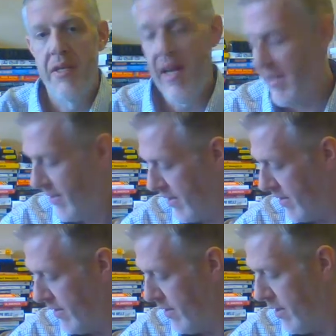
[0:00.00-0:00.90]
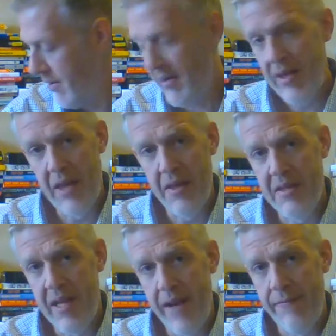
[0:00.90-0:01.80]
his essays, that
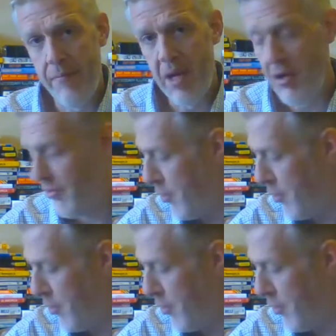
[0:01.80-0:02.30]
this time from page